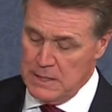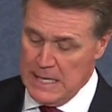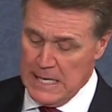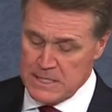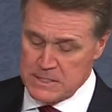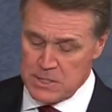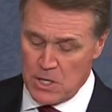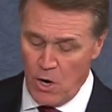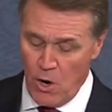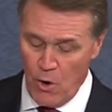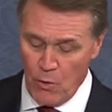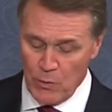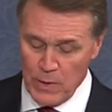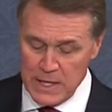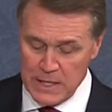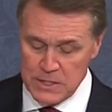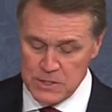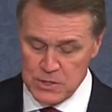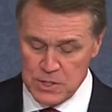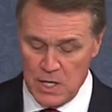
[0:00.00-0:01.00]
has
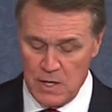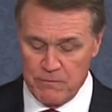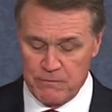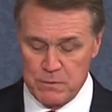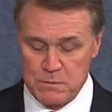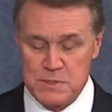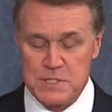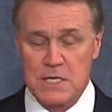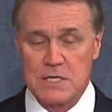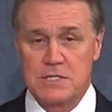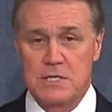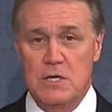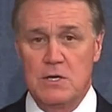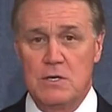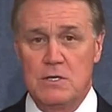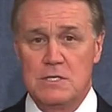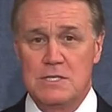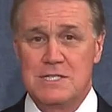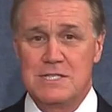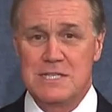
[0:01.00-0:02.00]
already jumped from
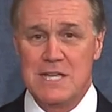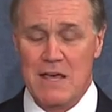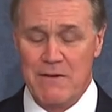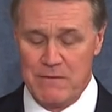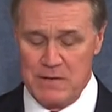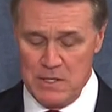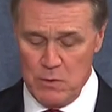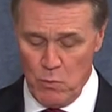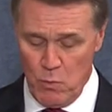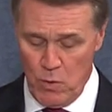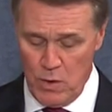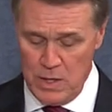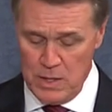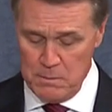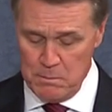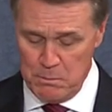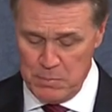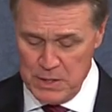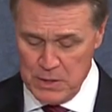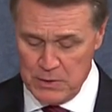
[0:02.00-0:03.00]

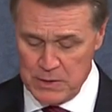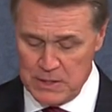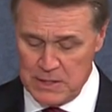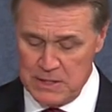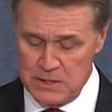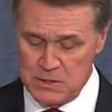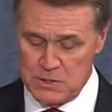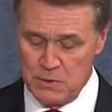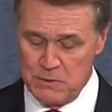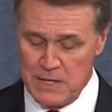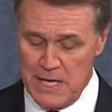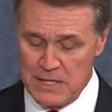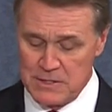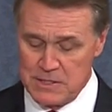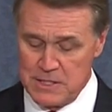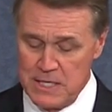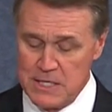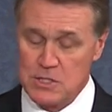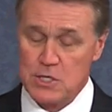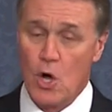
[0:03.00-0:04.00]
$671 billion in
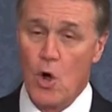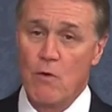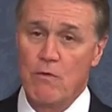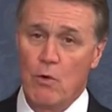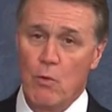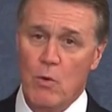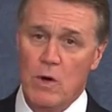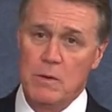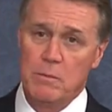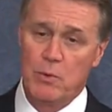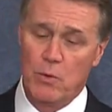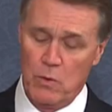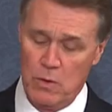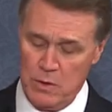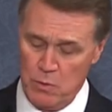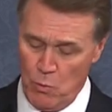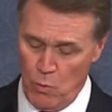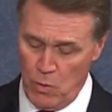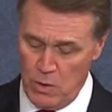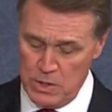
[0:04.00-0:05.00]
2008 to over
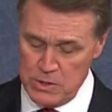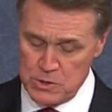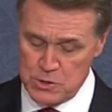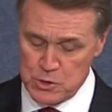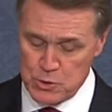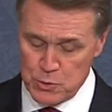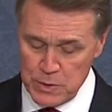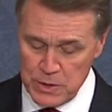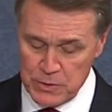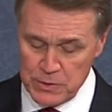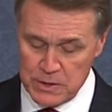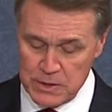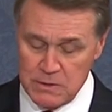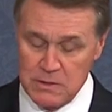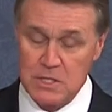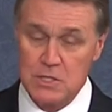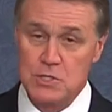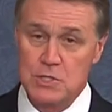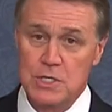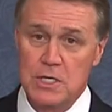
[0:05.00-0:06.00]
$1.1
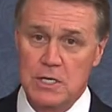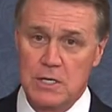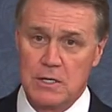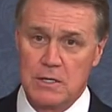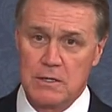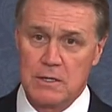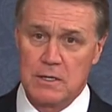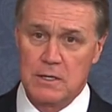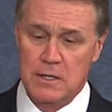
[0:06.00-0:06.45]
trillion this year.